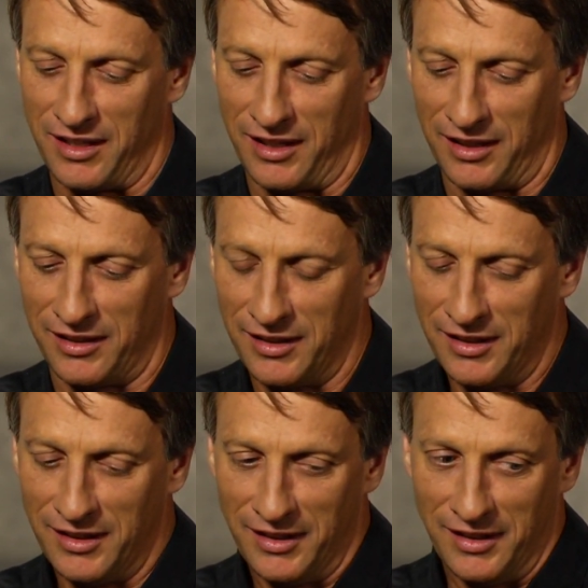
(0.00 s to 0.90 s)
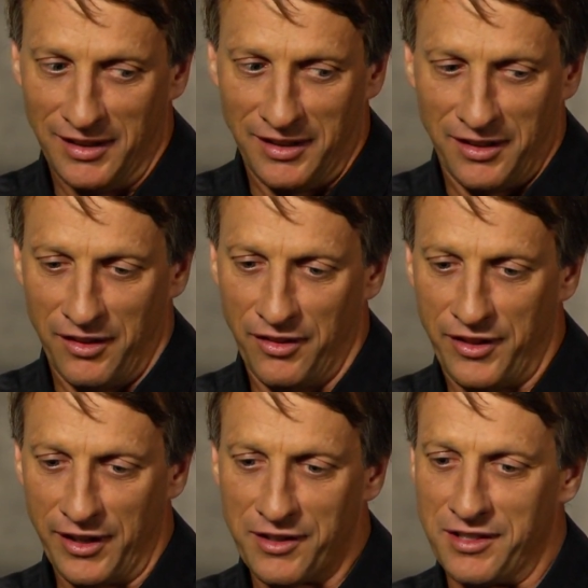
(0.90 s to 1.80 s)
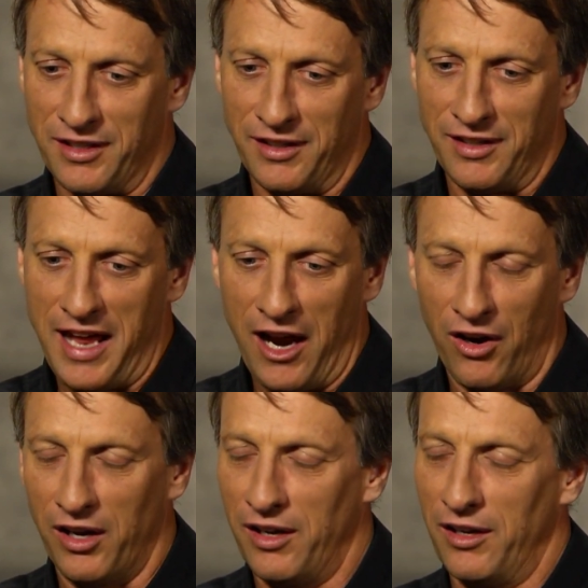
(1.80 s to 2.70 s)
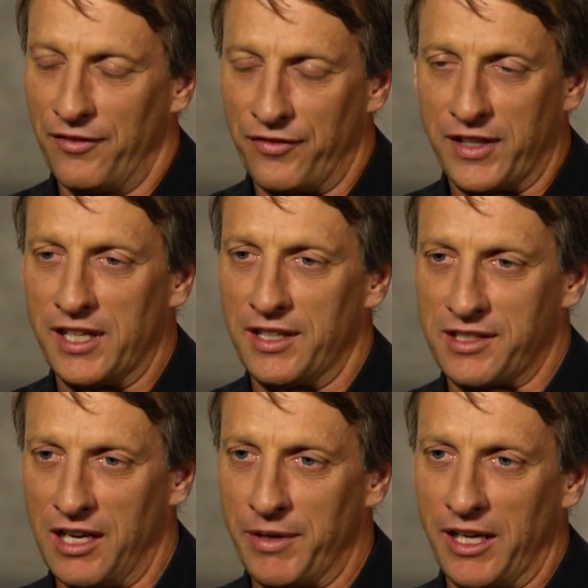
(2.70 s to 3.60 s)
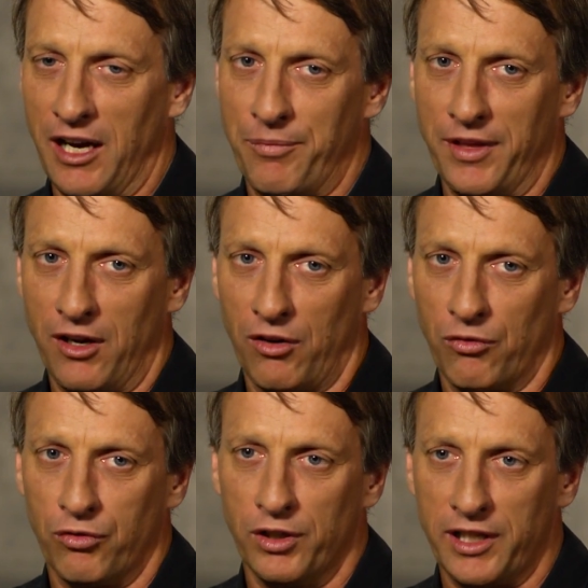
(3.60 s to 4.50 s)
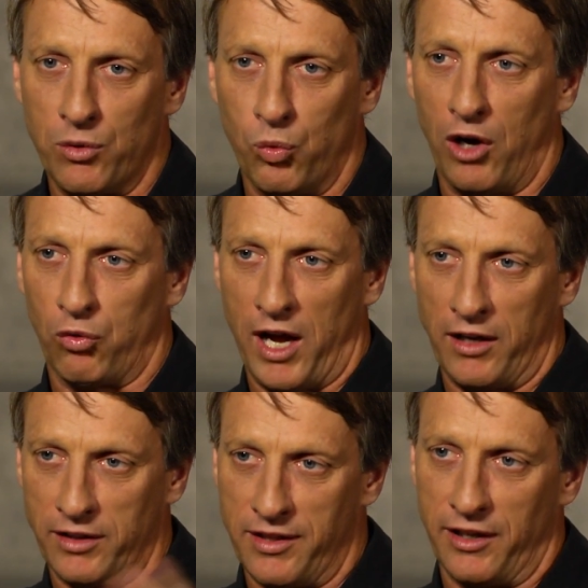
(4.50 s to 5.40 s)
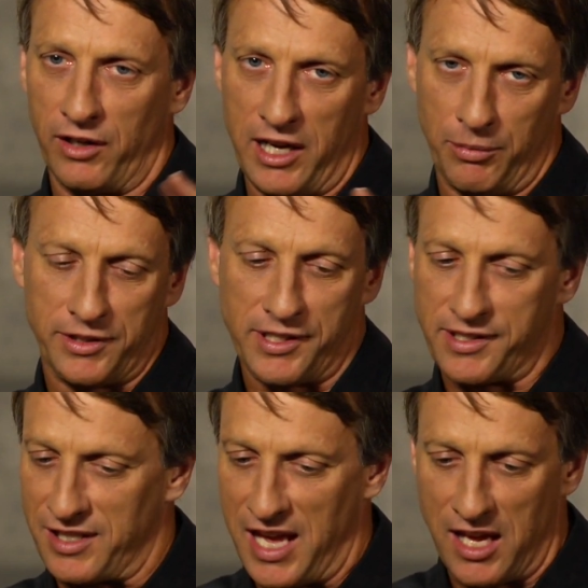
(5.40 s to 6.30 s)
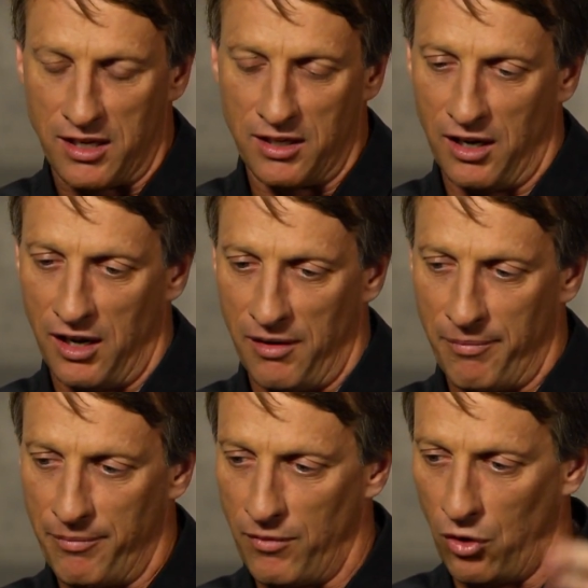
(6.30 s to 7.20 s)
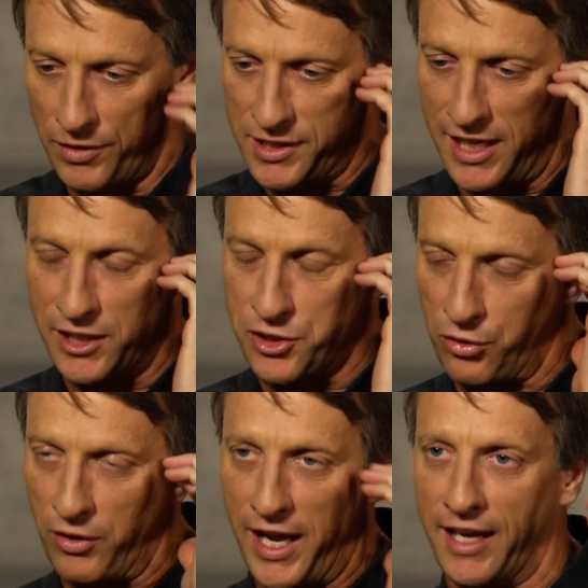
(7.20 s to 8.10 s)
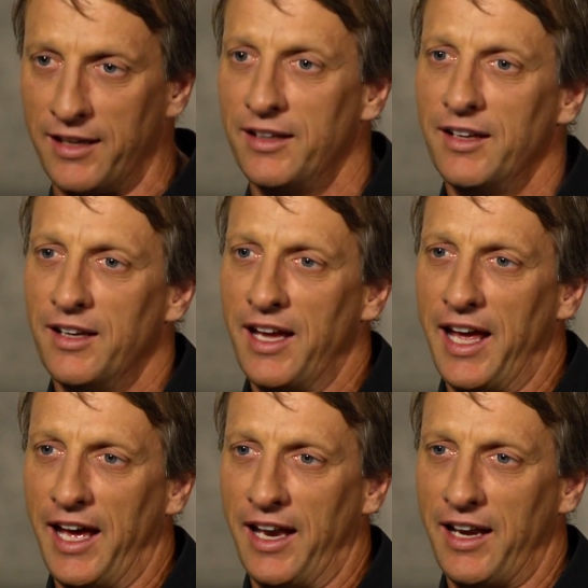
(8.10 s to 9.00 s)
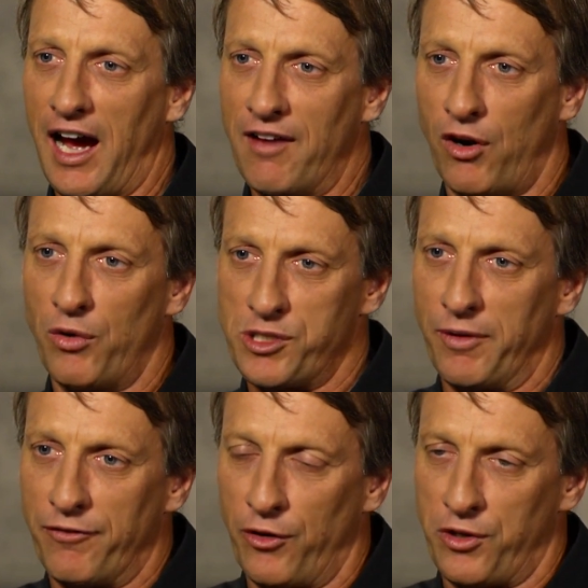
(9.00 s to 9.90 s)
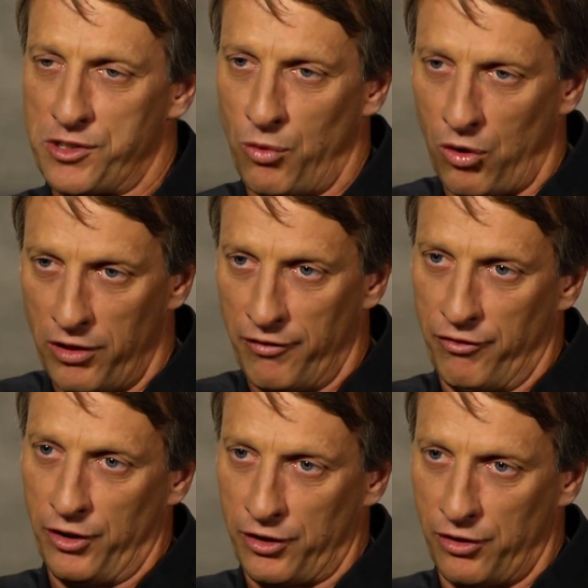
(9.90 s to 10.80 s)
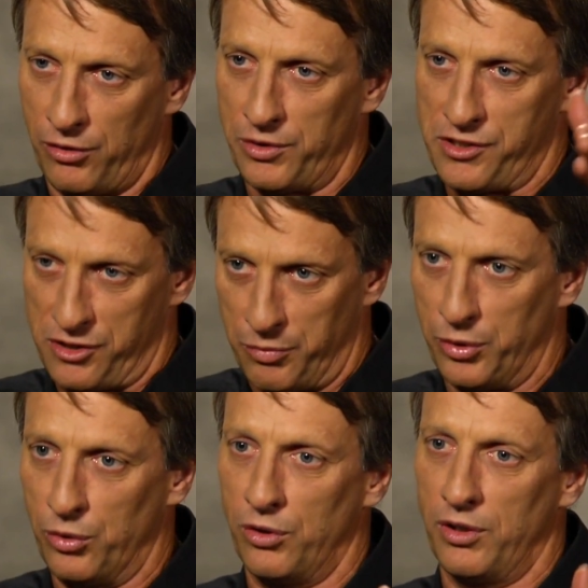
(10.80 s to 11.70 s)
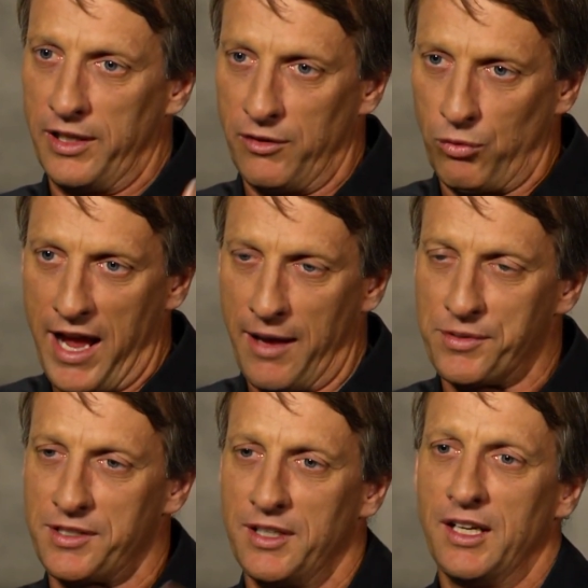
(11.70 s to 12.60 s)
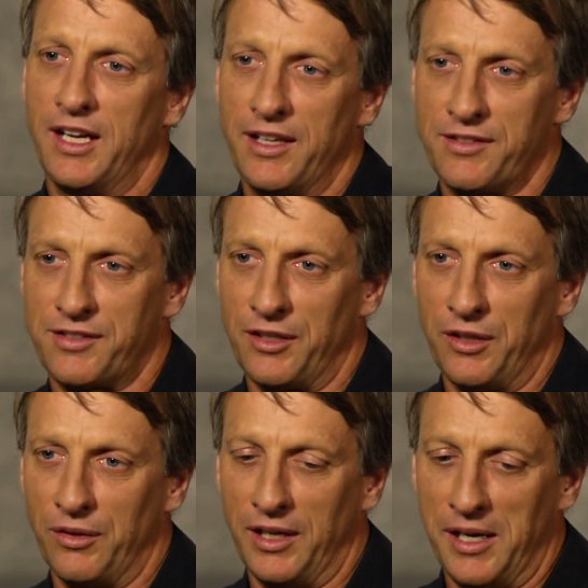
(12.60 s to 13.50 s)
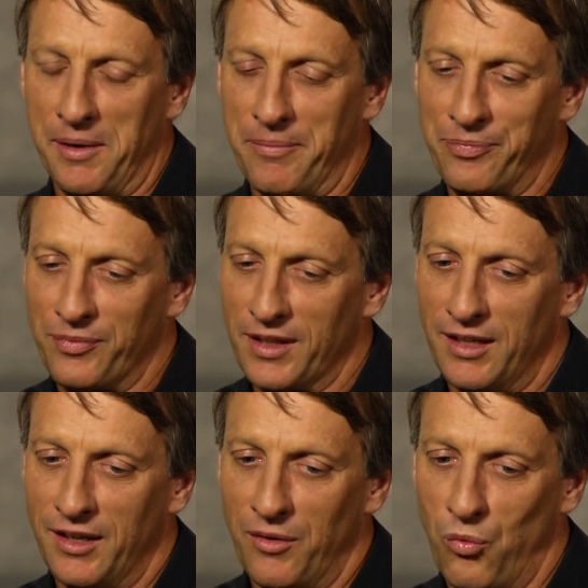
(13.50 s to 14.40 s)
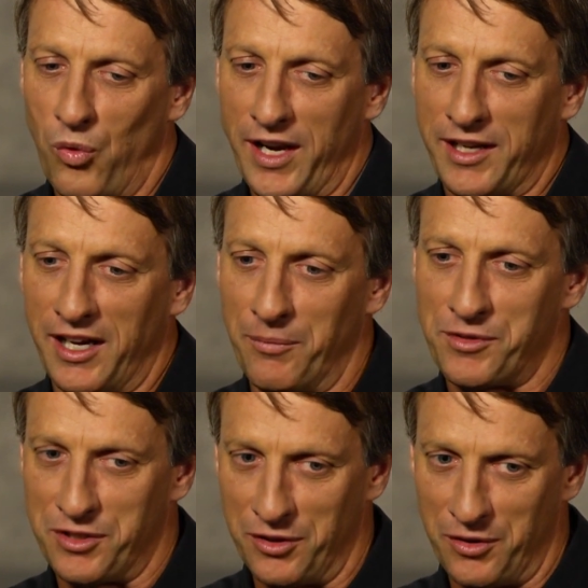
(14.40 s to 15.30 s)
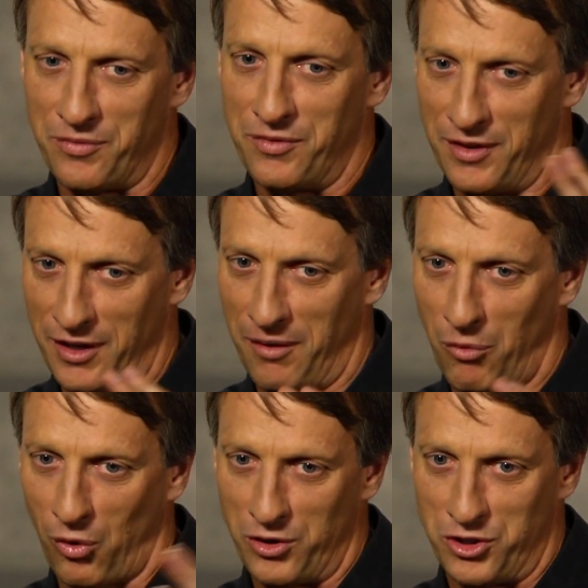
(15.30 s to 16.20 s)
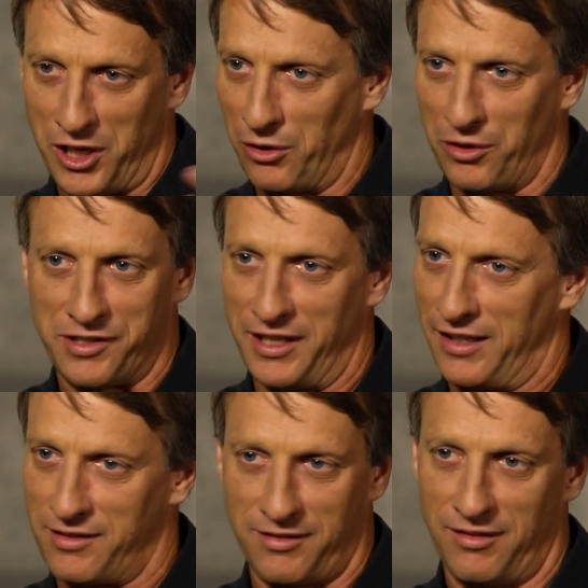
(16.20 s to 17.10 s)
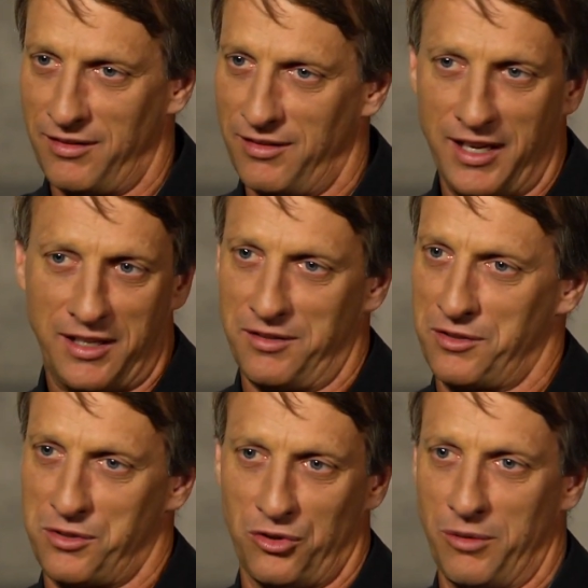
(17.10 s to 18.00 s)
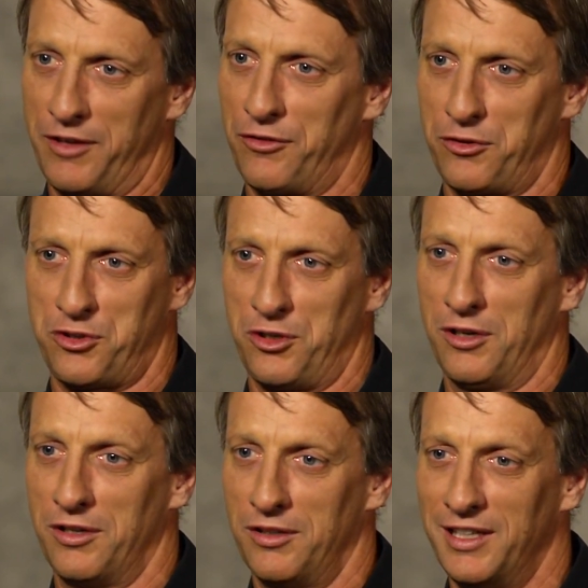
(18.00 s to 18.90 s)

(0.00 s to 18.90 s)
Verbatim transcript: Uh, there's an era of kids coming up that are really well rounded, that are able to skate um, almost any terrain. And I've always been focused more on the vertical, which is the pool and the ramps. And so um, when it comes to a more general sense, they could destroy me for sure.